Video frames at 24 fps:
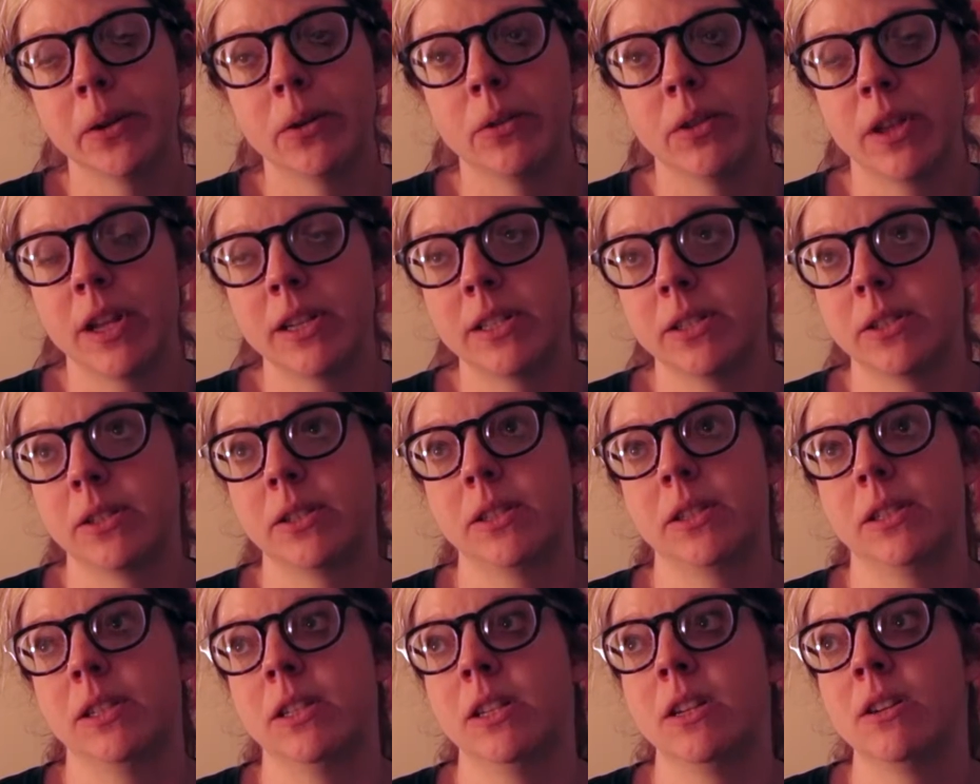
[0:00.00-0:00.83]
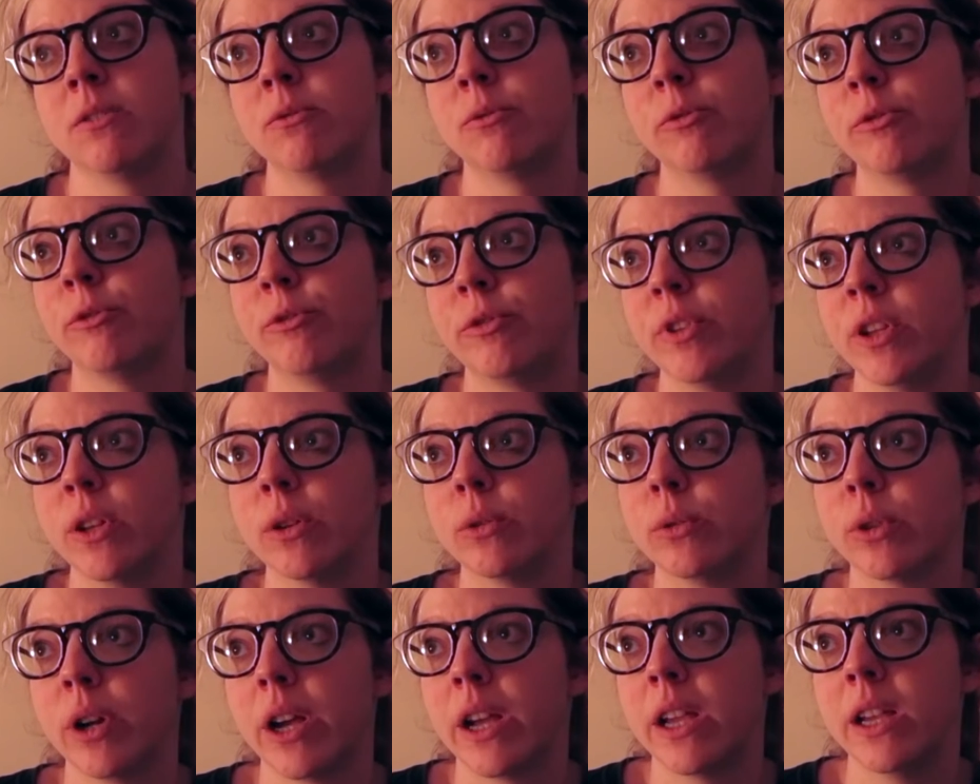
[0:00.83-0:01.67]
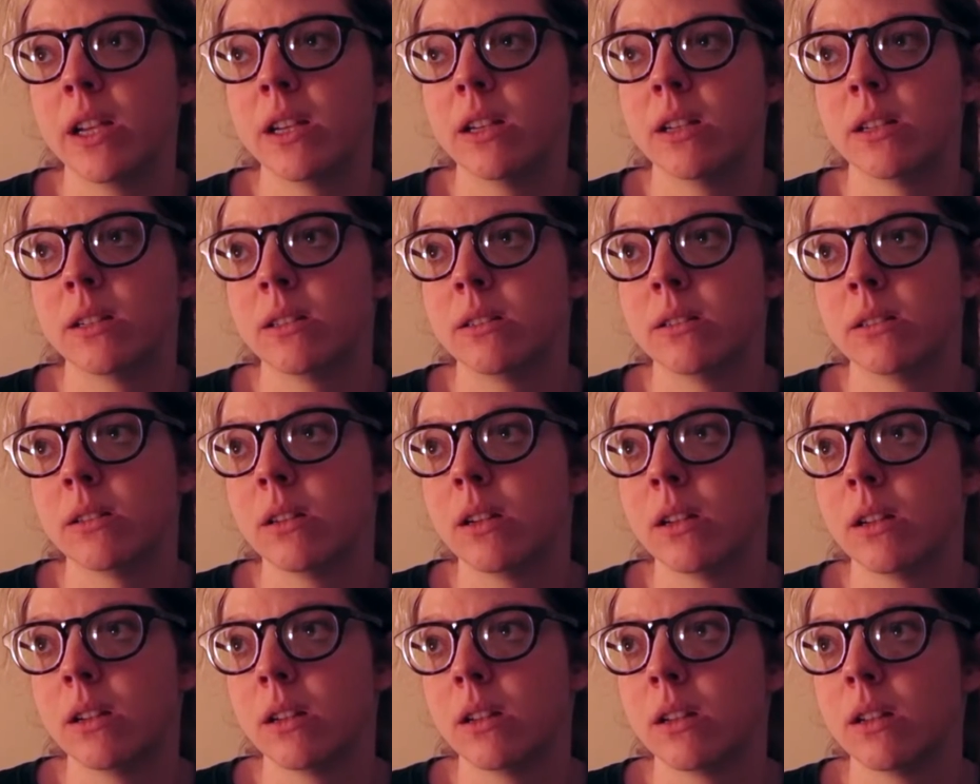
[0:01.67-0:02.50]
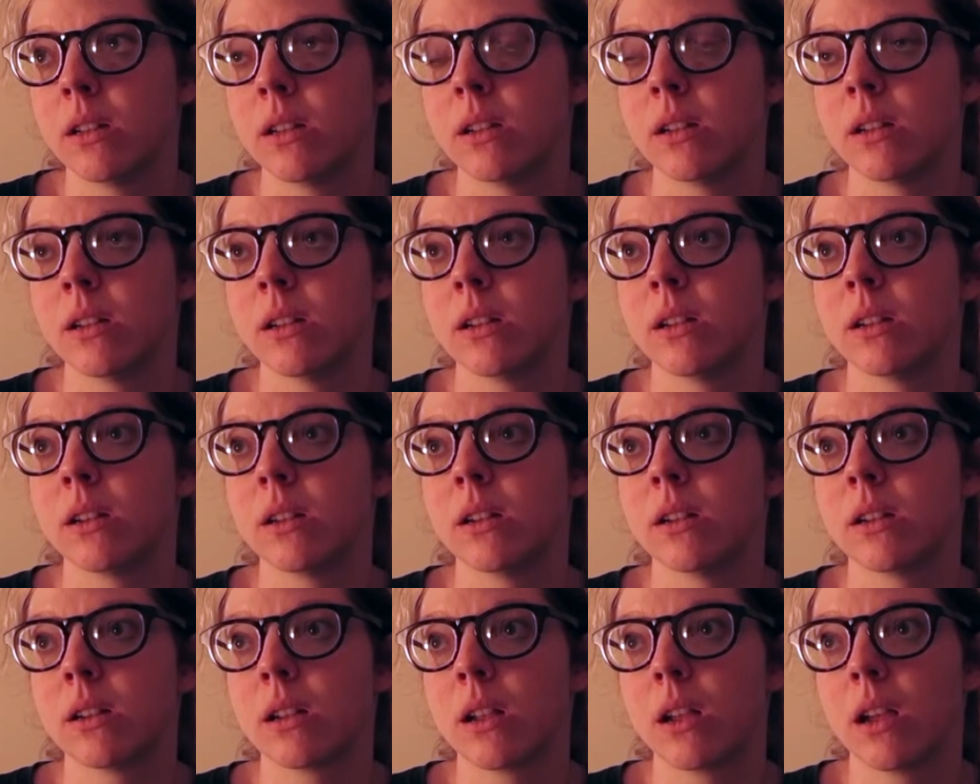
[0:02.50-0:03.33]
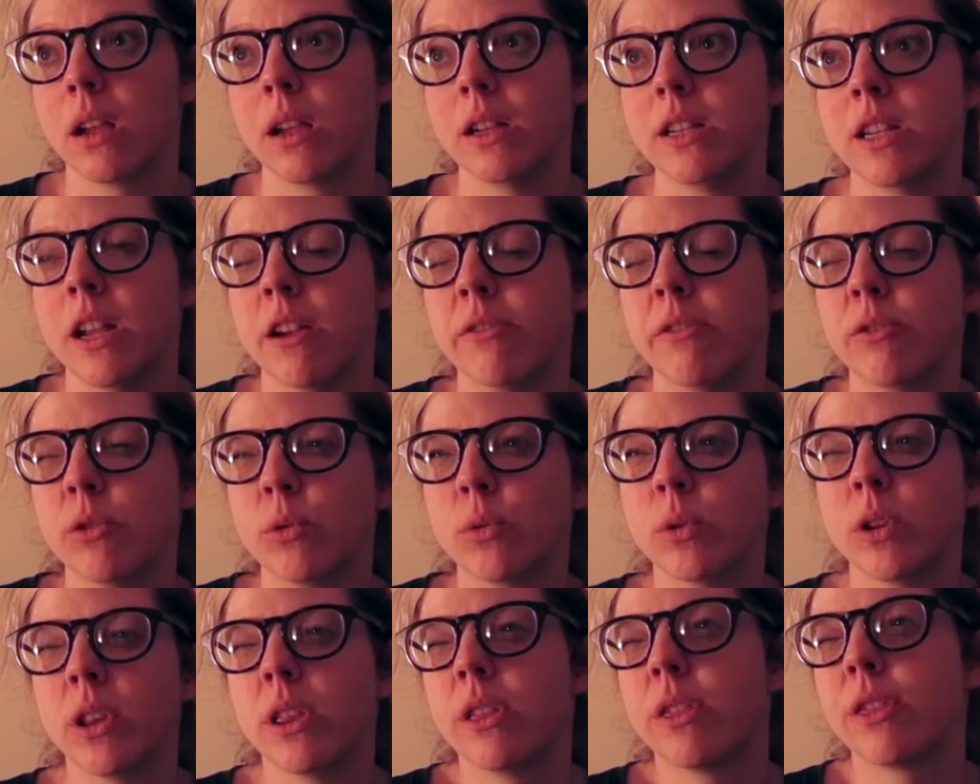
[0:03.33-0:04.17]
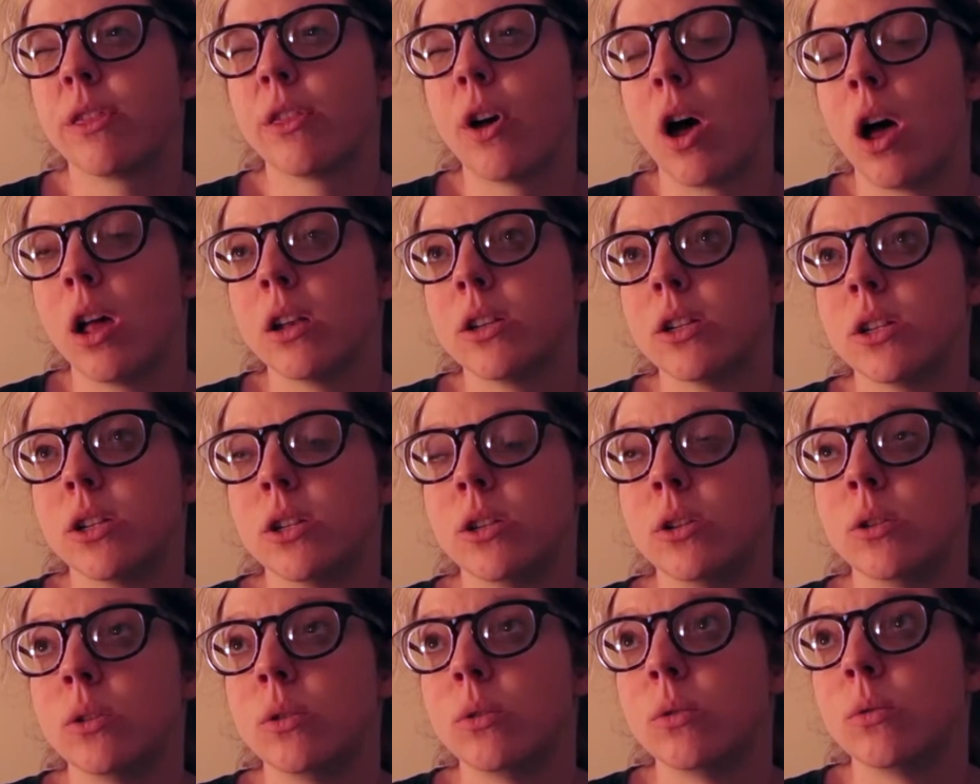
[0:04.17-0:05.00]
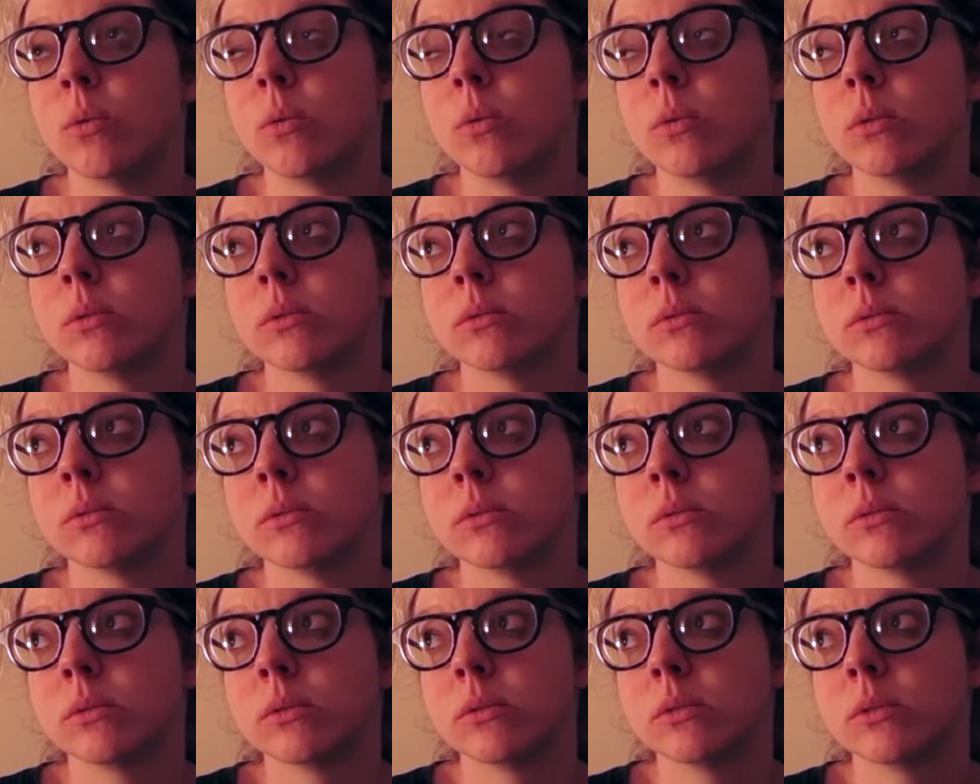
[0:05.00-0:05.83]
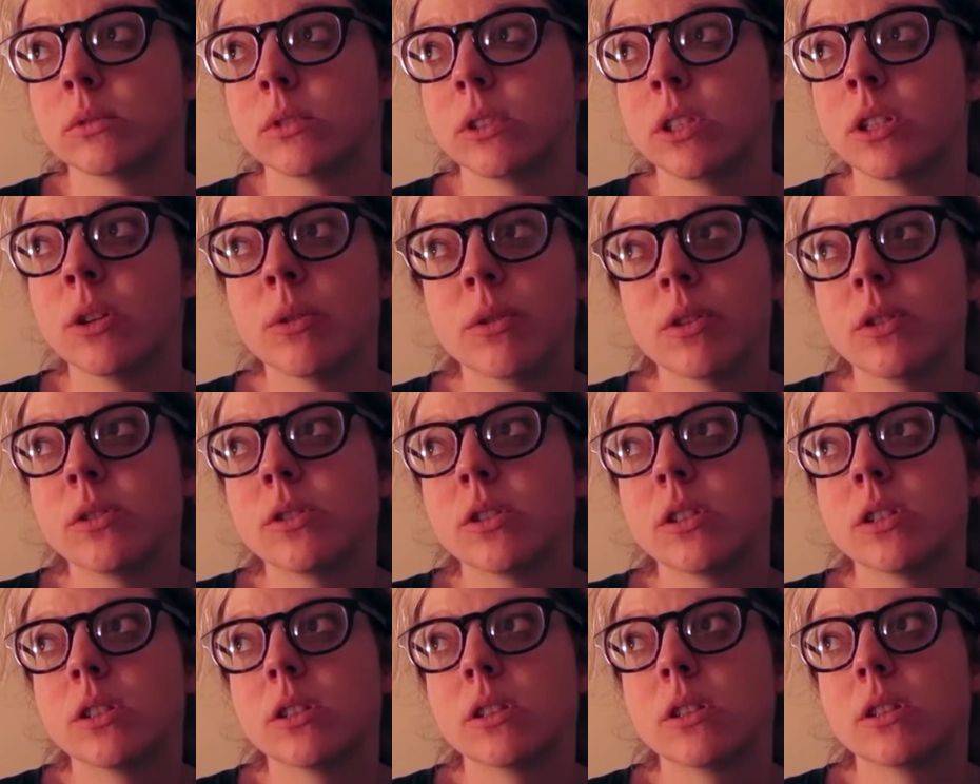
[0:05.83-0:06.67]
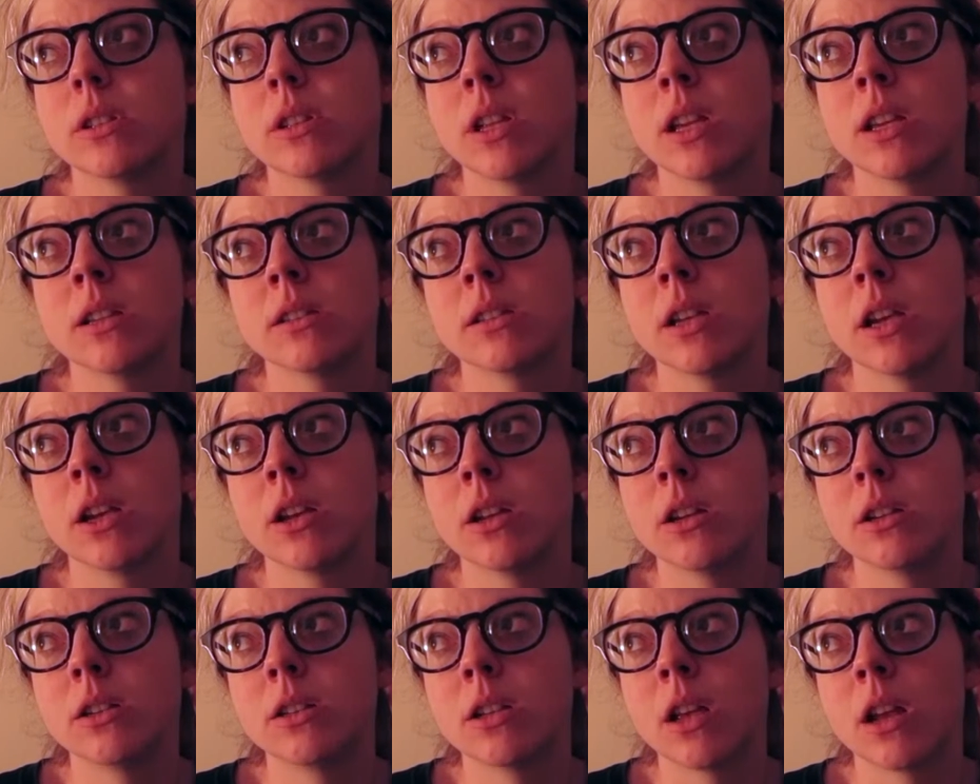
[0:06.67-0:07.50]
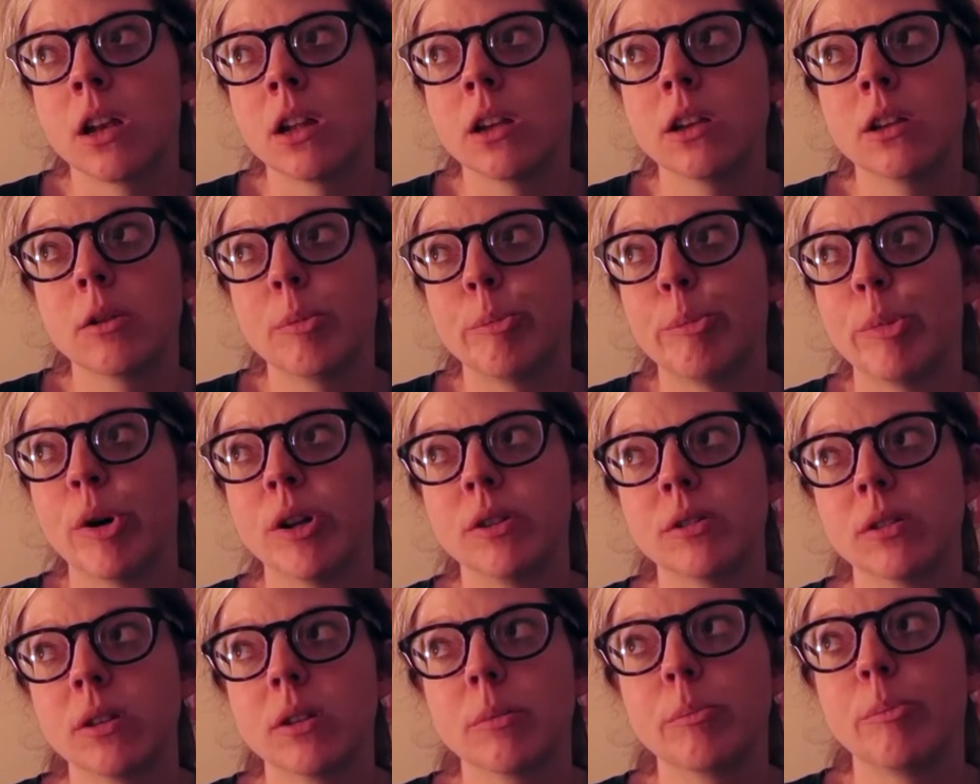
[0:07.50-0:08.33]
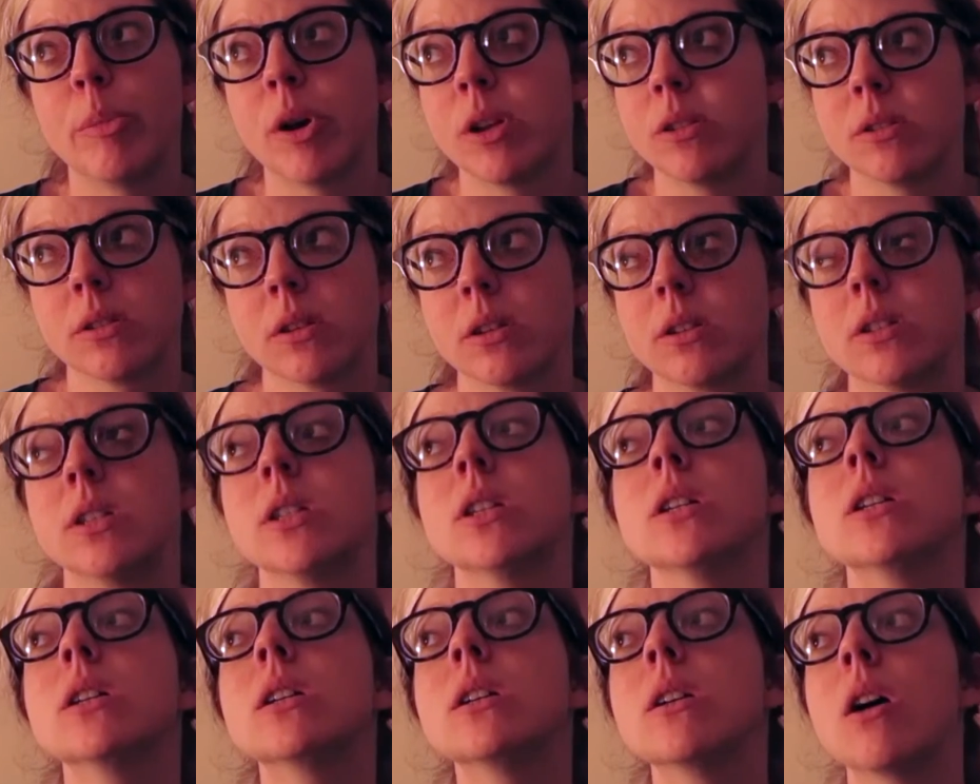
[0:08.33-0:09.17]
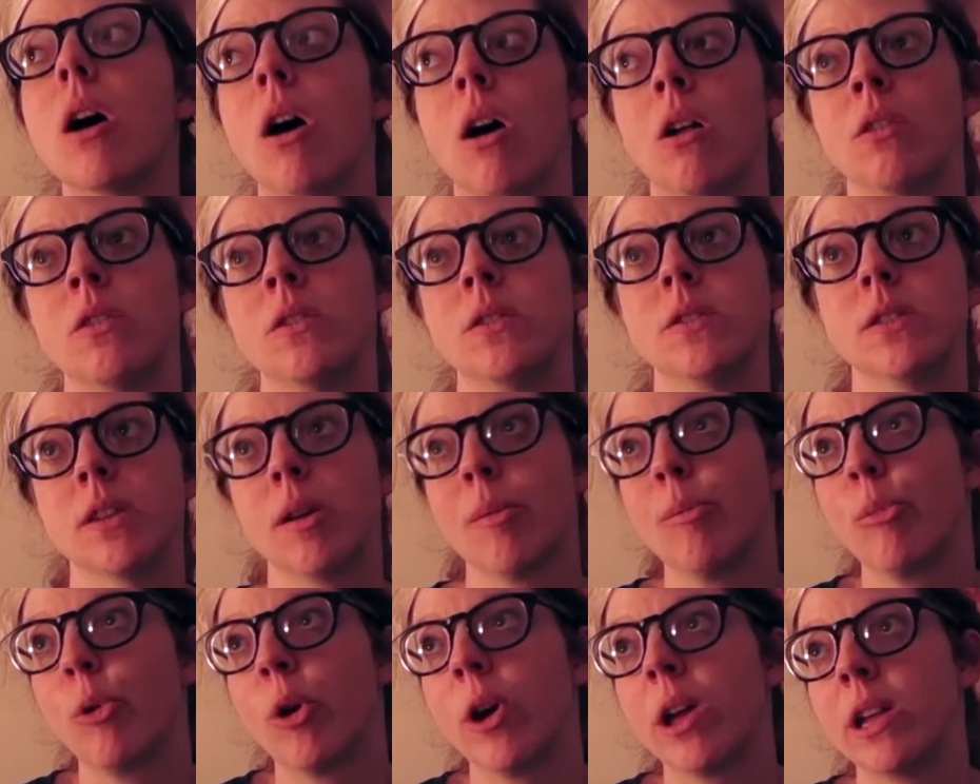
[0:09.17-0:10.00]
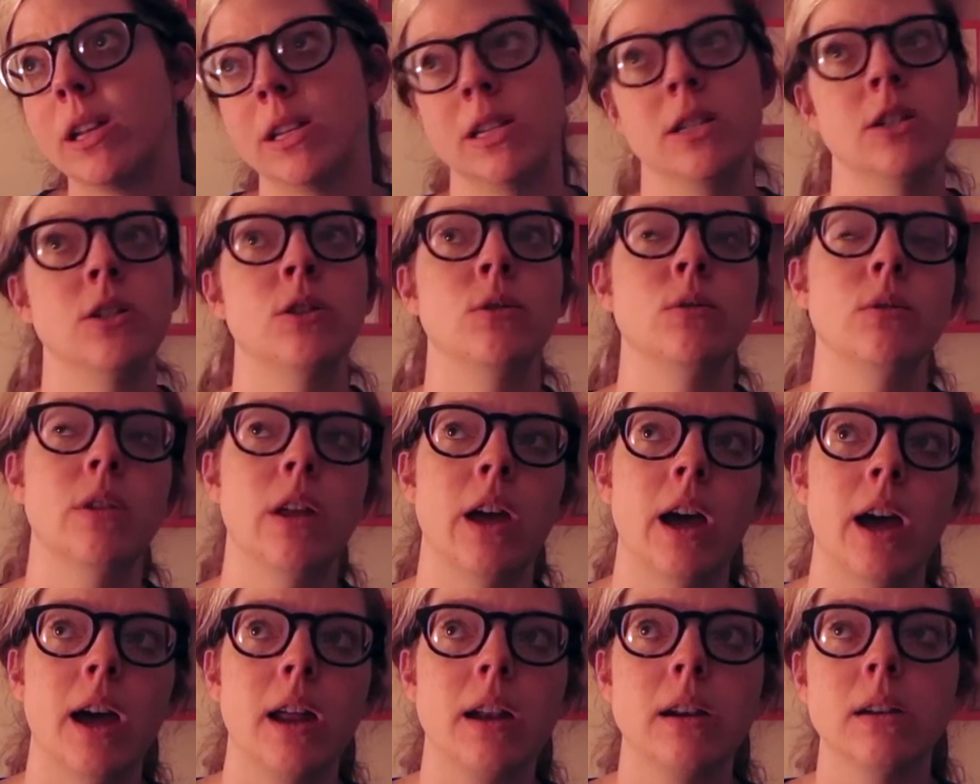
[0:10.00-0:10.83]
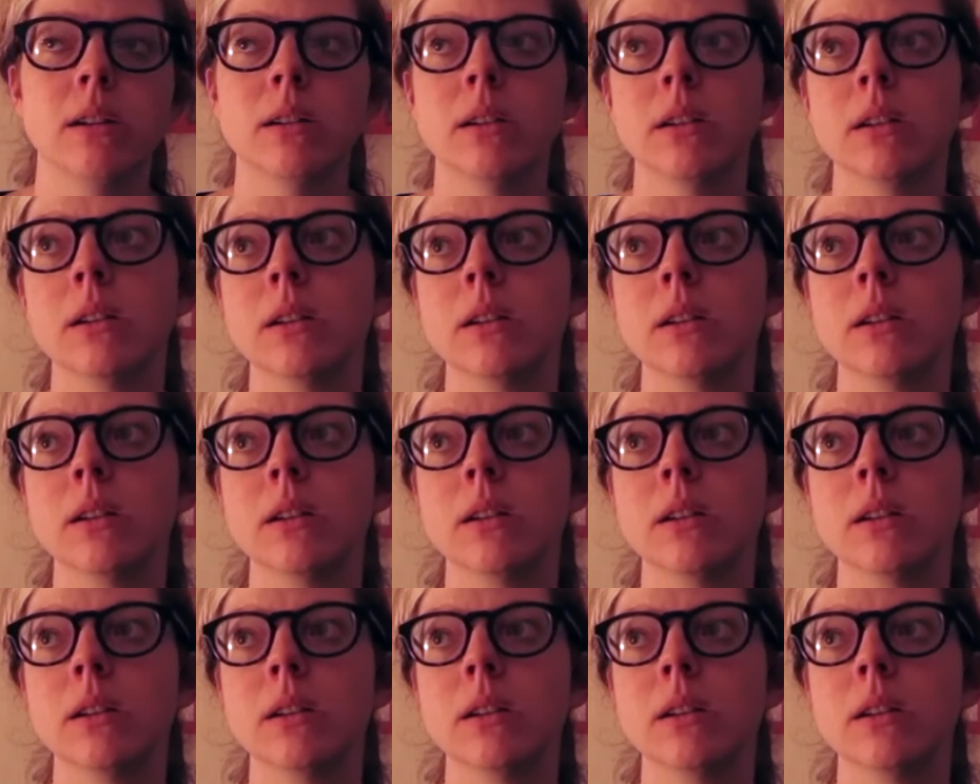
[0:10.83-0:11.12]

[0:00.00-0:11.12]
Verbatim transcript: you know, that just didn't feel right and I never really thought to do, you know, there's things I could have done. I could have bus busked on the subway, didn't do that.